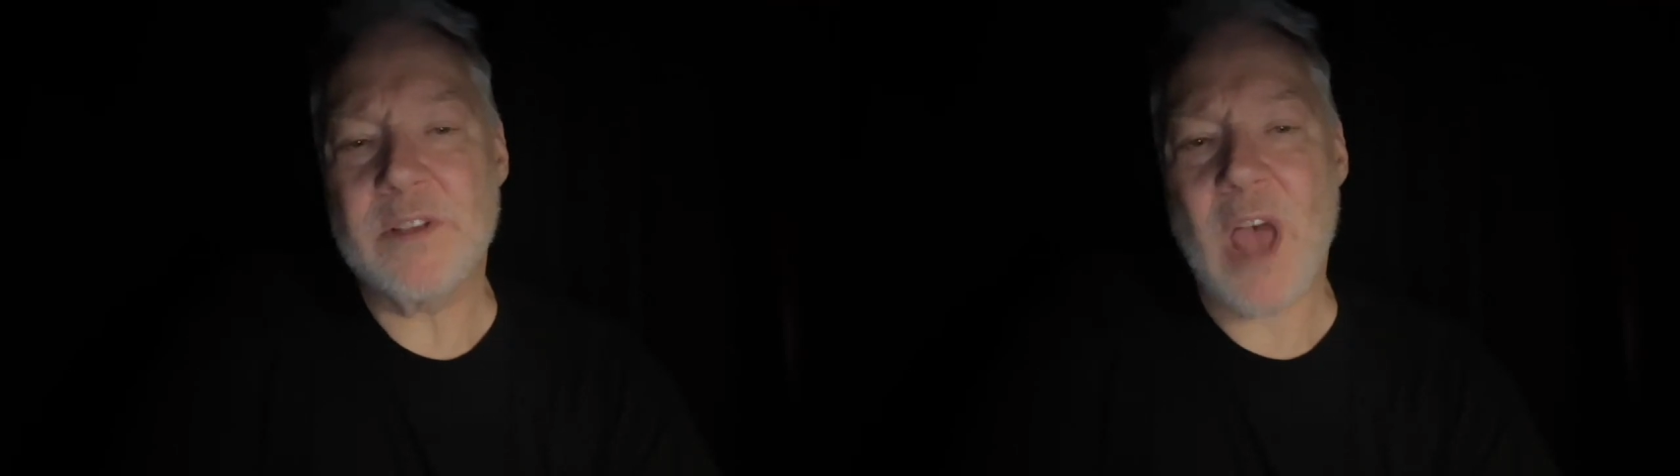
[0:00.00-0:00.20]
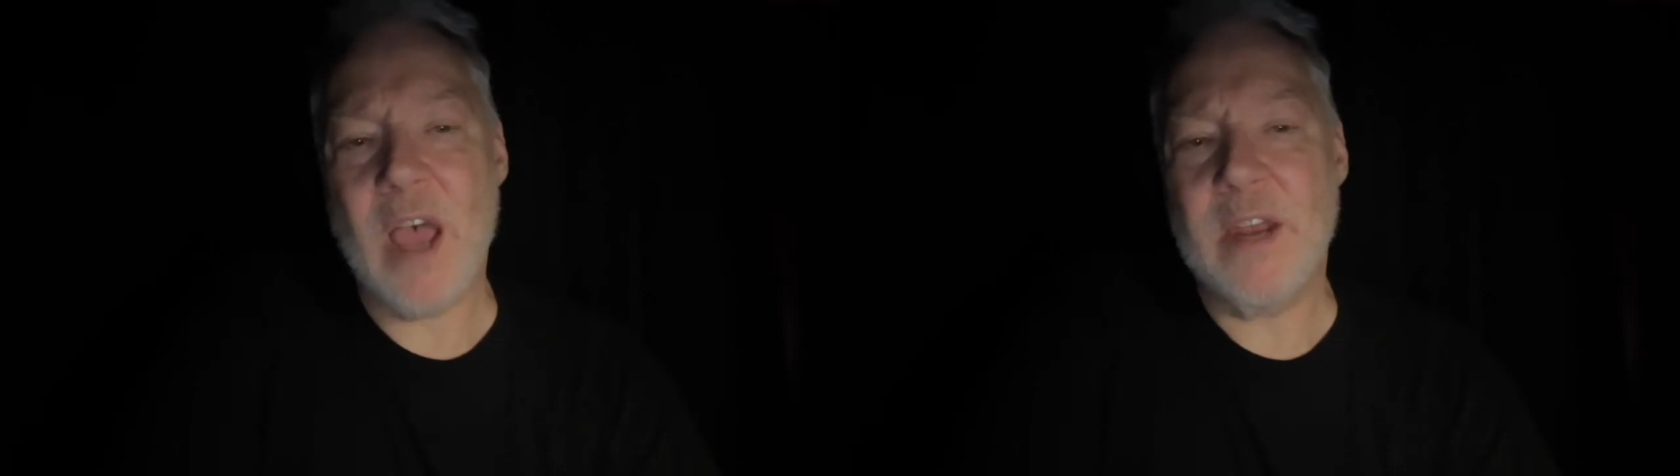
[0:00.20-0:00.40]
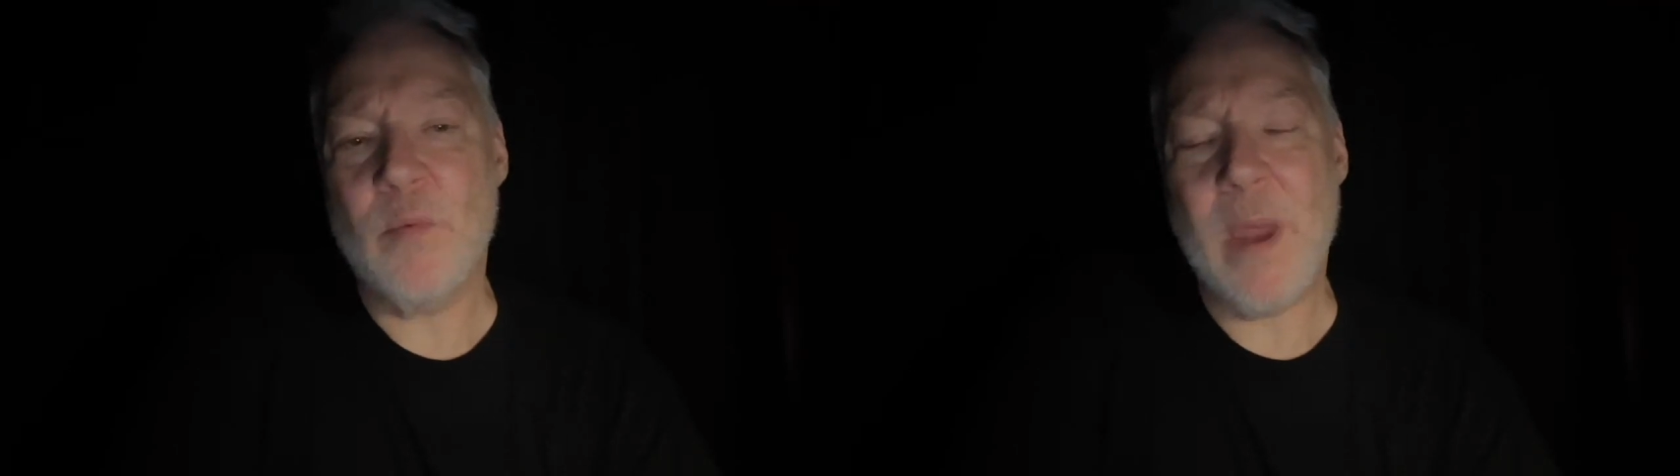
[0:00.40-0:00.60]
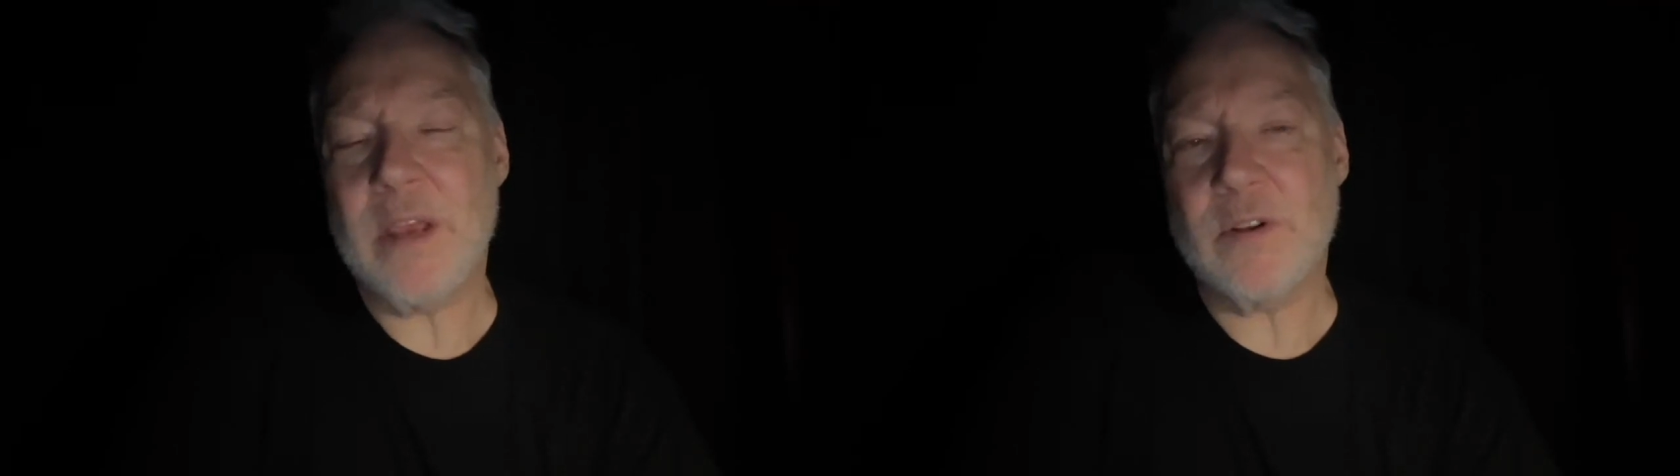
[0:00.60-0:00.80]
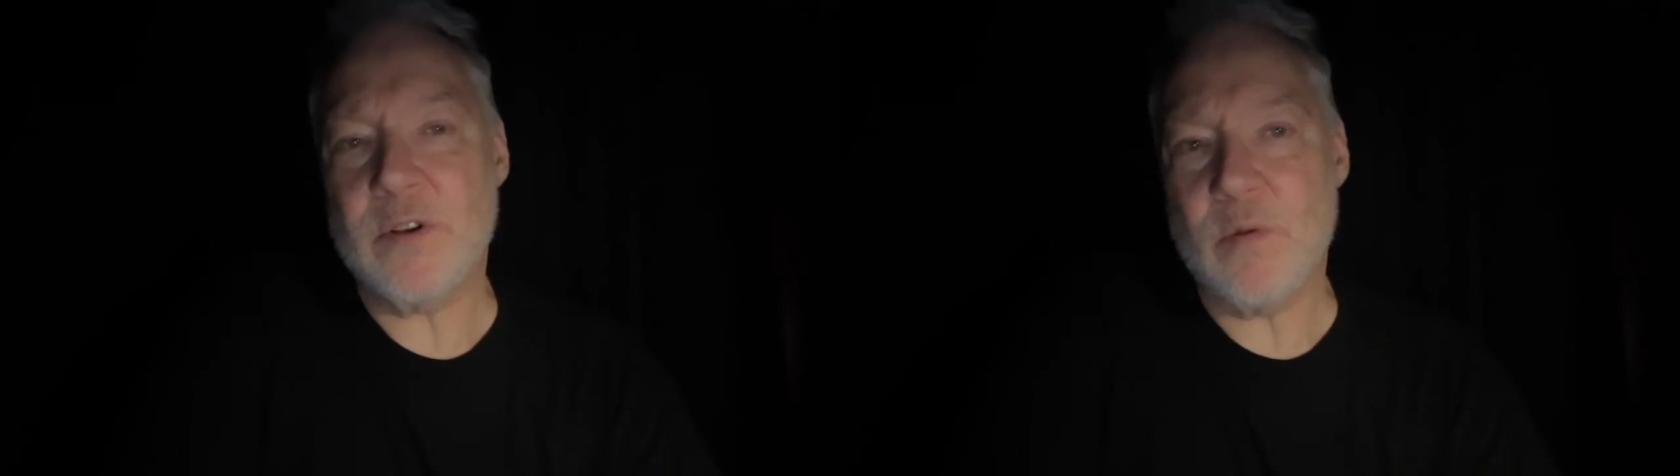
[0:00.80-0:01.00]
I'd wake
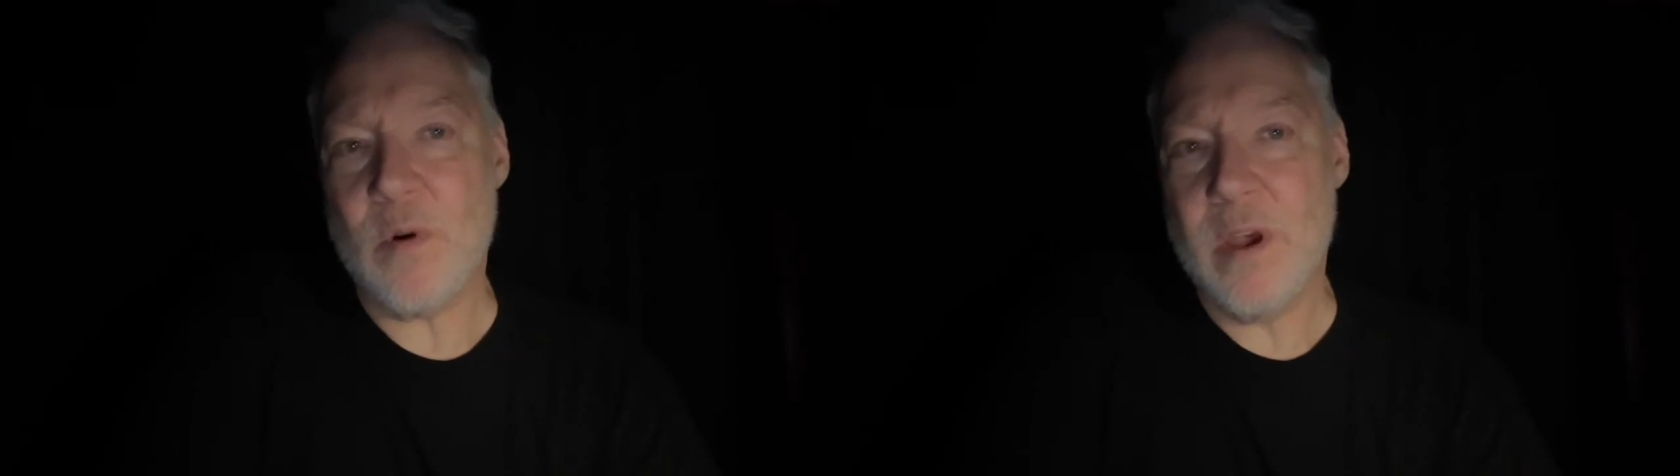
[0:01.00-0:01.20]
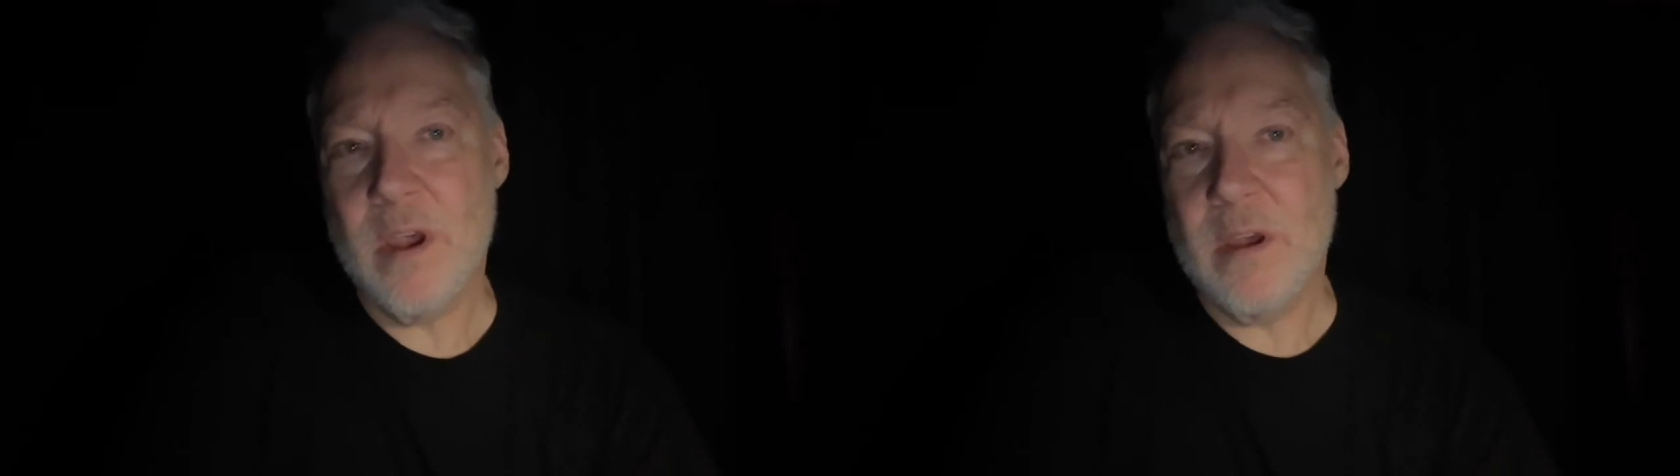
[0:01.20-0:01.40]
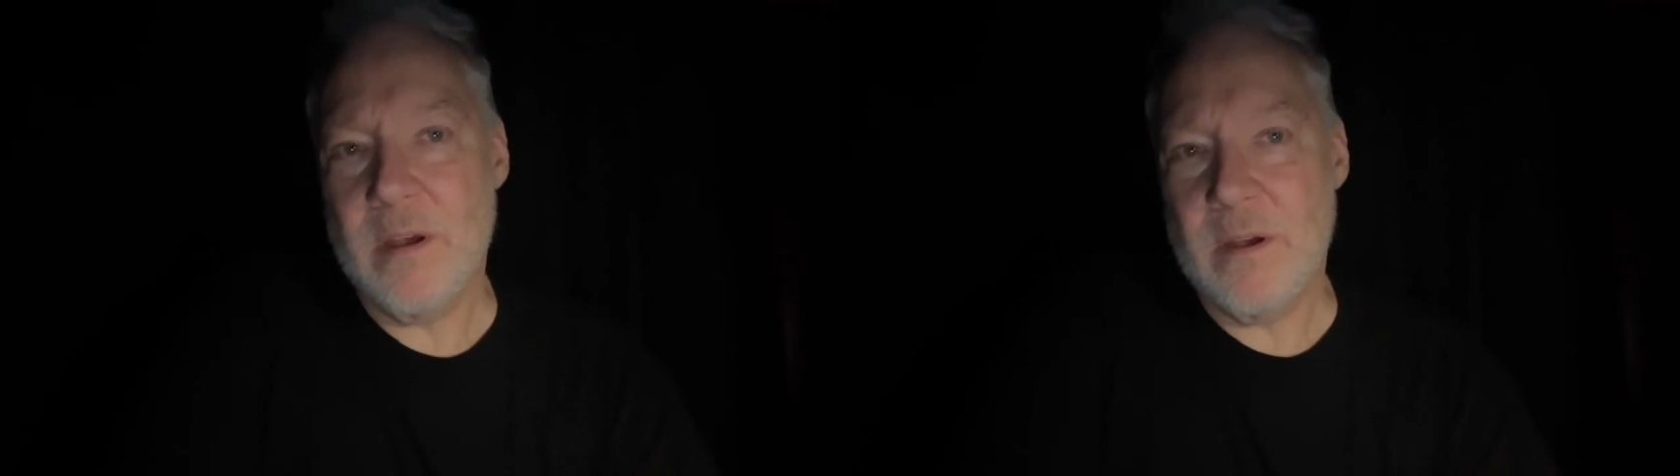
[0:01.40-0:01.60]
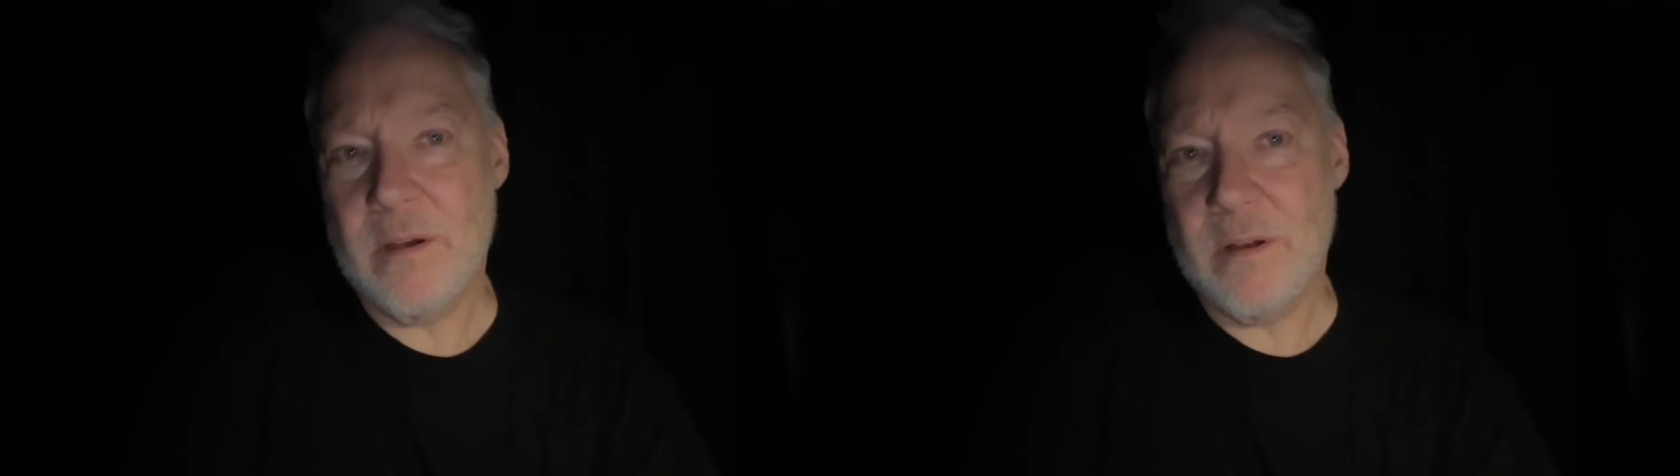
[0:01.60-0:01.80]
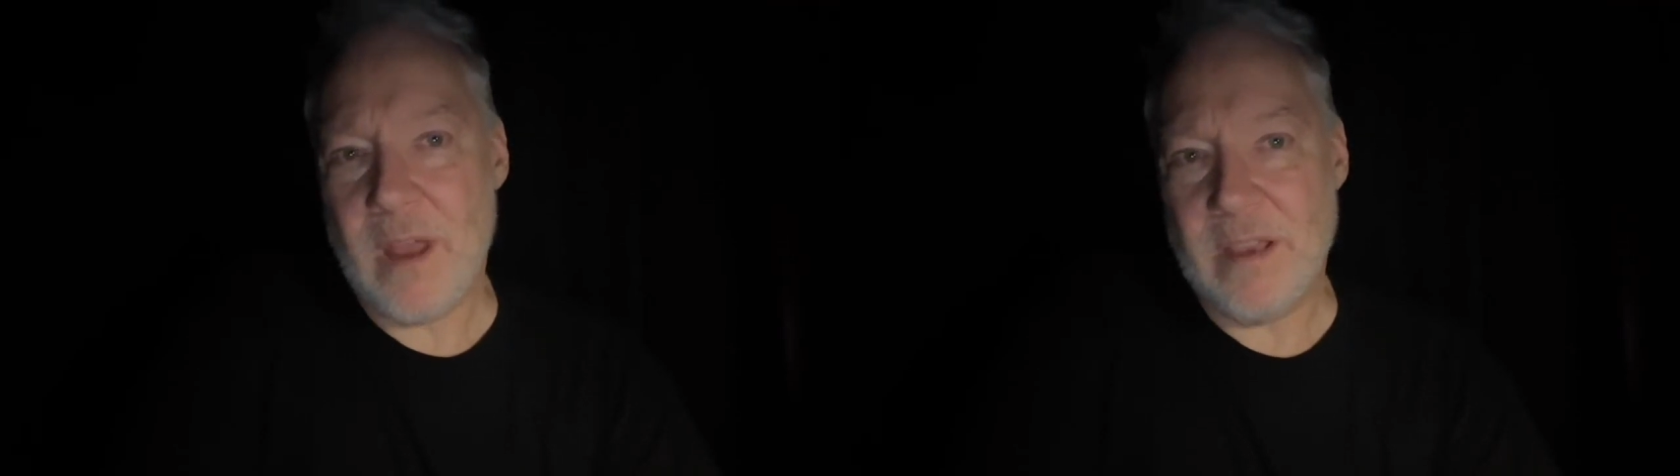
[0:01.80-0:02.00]
to,
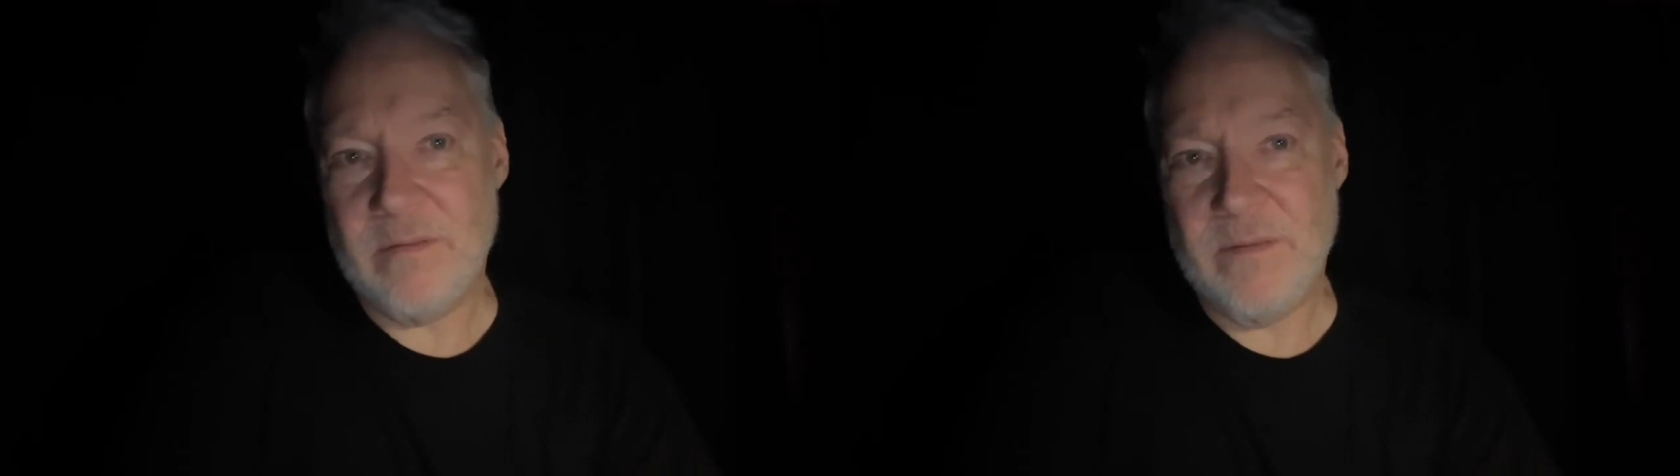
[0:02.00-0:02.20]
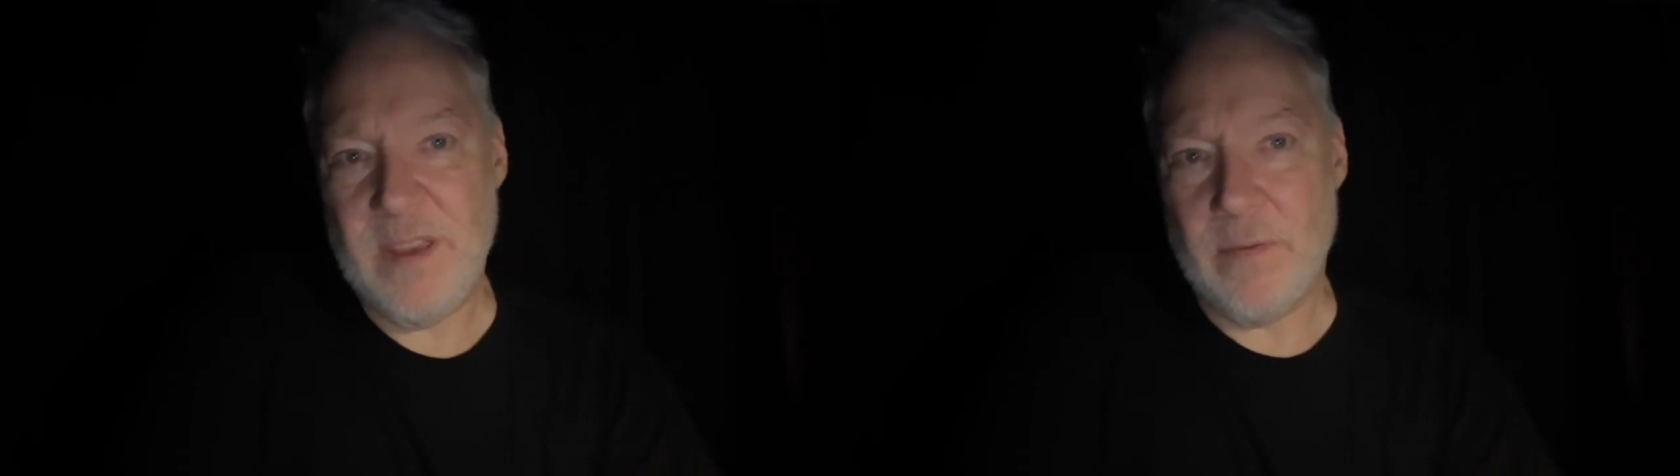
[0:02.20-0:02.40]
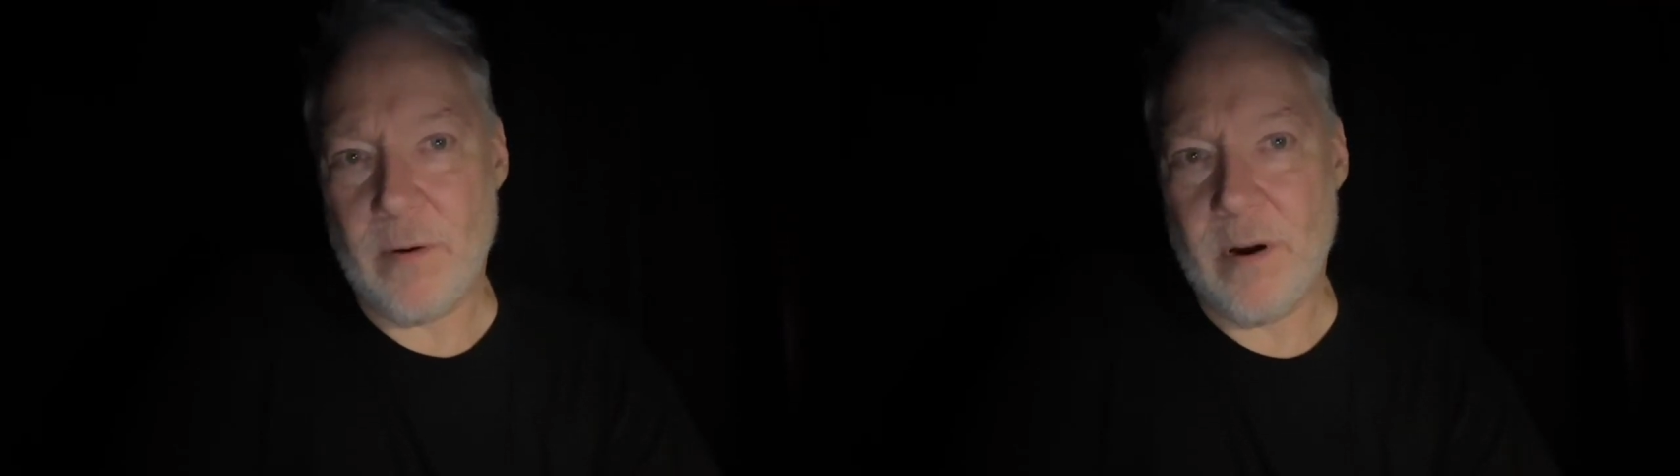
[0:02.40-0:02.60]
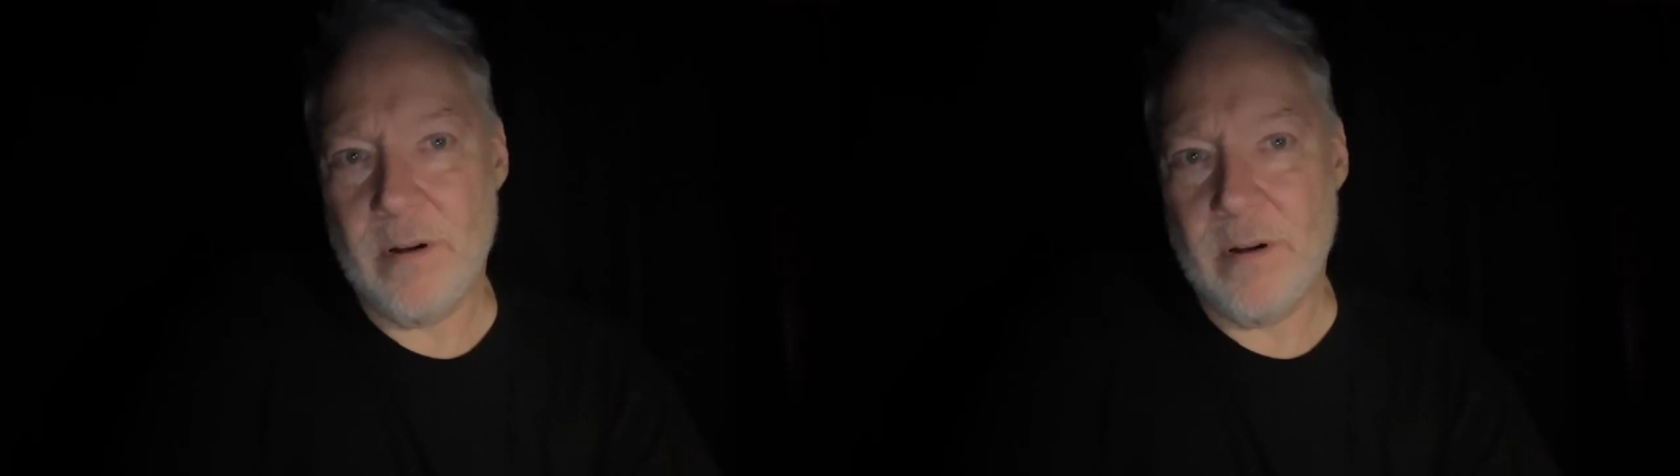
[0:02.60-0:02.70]
like fever,